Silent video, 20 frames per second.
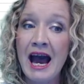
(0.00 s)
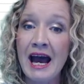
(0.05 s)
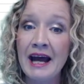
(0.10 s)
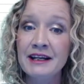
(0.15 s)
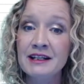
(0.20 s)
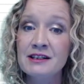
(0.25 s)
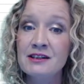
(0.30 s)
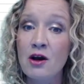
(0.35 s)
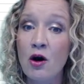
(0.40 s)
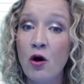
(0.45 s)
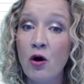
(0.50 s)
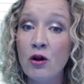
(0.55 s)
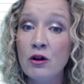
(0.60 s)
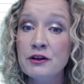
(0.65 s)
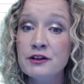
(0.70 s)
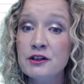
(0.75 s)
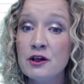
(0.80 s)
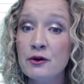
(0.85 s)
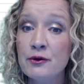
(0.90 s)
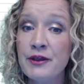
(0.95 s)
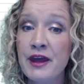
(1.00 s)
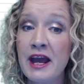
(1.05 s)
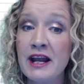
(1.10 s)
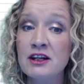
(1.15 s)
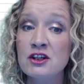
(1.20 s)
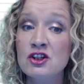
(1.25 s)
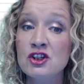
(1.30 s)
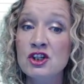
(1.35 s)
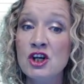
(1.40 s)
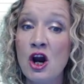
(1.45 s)
and it's also
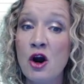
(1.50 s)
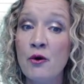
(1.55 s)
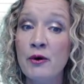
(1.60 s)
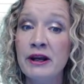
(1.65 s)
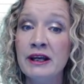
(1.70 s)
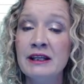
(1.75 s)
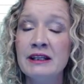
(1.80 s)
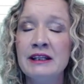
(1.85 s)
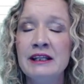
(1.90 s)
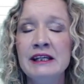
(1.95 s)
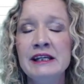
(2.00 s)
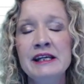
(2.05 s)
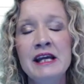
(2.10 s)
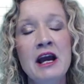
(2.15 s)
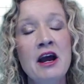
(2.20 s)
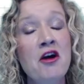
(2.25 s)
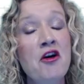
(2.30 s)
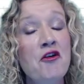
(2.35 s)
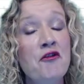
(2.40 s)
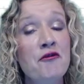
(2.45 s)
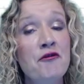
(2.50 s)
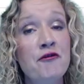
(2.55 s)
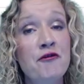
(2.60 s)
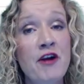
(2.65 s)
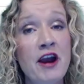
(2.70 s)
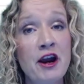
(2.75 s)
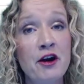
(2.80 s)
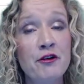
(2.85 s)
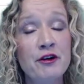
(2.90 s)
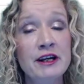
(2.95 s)
then showing the
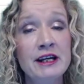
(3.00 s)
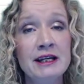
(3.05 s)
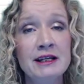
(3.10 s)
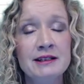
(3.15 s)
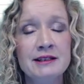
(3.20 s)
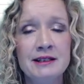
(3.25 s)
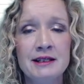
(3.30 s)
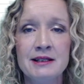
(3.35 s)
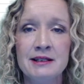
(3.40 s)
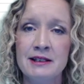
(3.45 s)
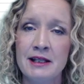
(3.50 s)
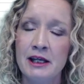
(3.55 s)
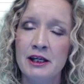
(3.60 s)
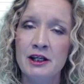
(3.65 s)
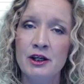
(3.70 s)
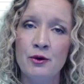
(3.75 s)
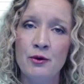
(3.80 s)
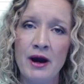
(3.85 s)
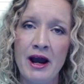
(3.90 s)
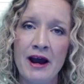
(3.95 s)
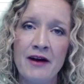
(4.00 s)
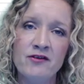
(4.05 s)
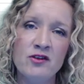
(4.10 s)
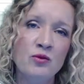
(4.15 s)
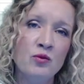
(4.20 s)
variances that you have.